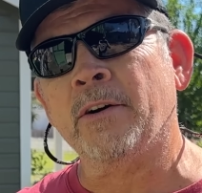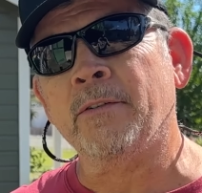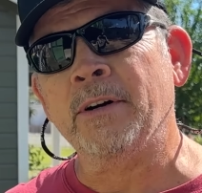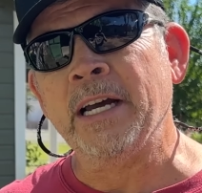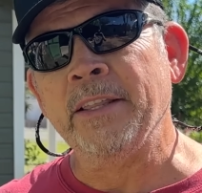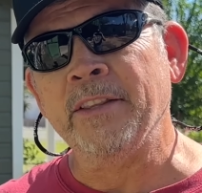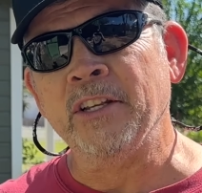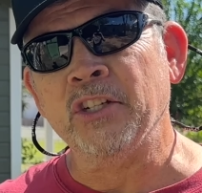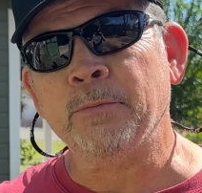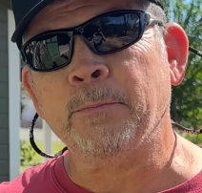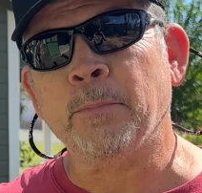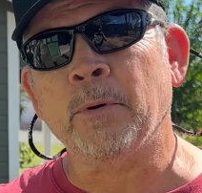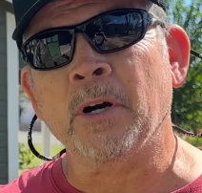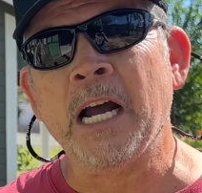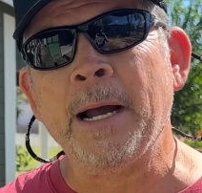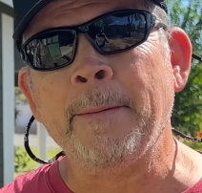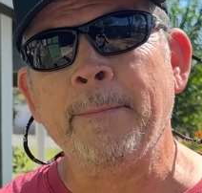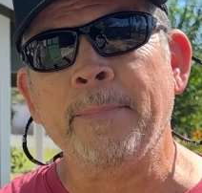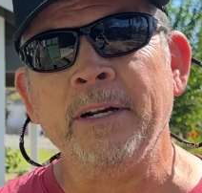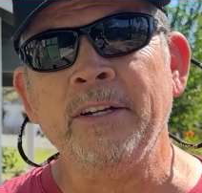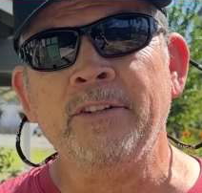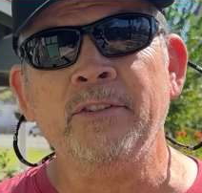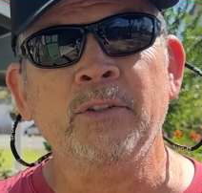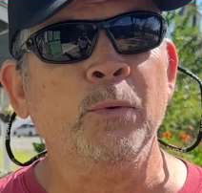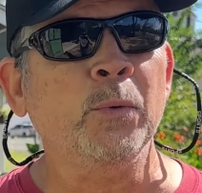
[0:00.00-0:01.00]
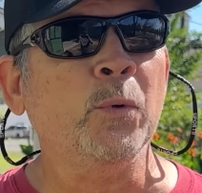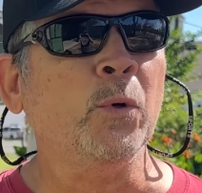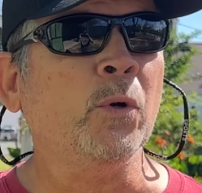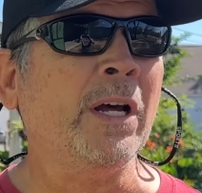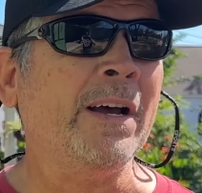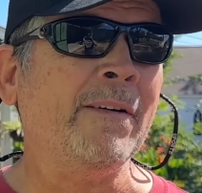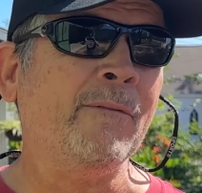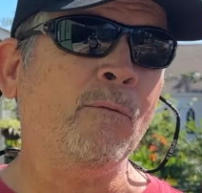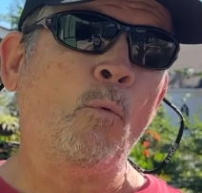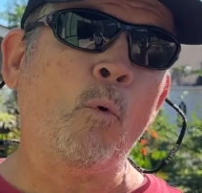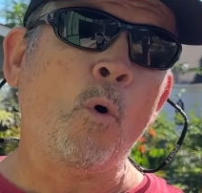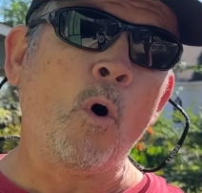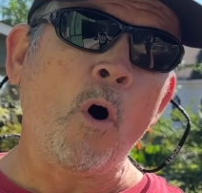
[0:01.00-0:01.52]
around this property so we don't
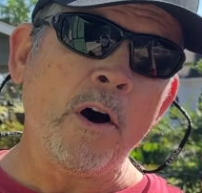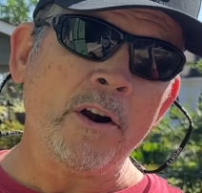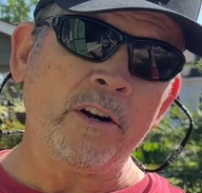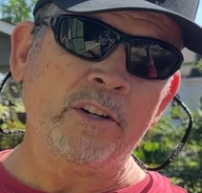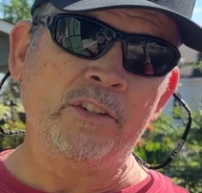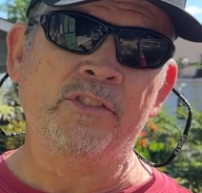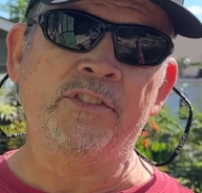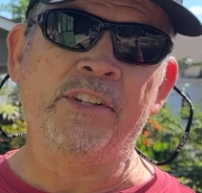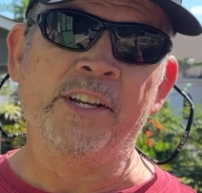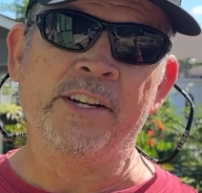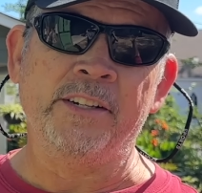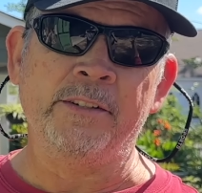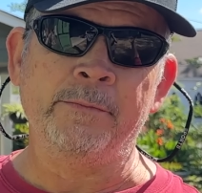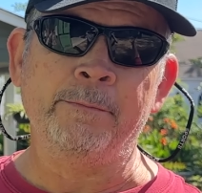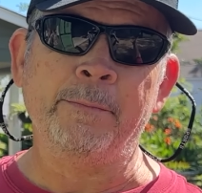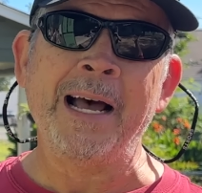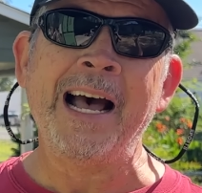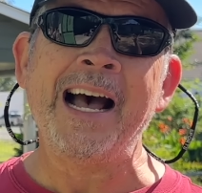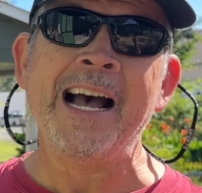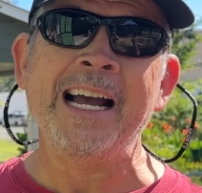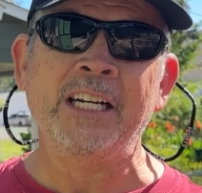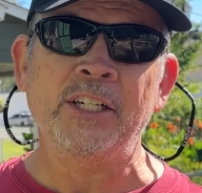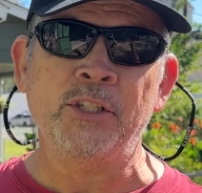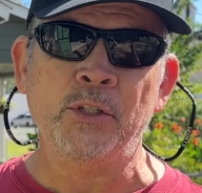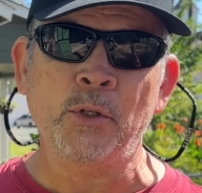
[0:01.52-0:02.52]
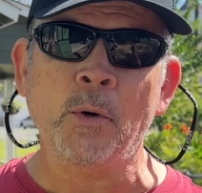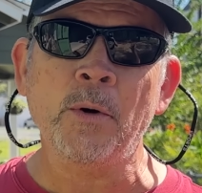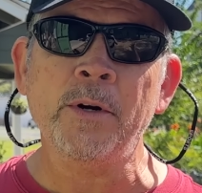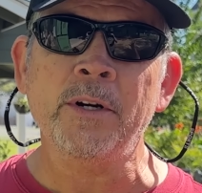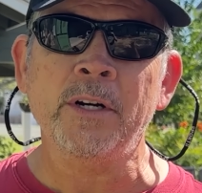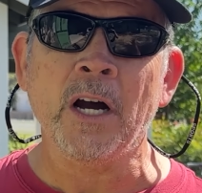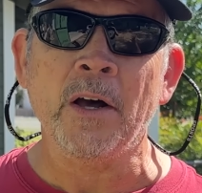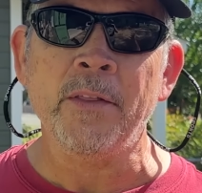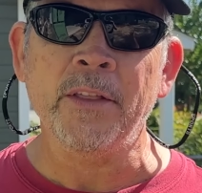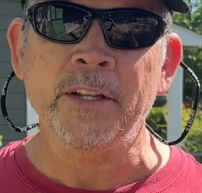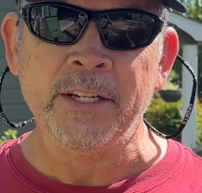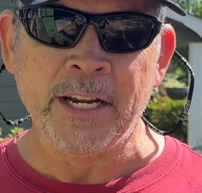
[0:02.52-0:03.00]
have water sitting behind Jordan all the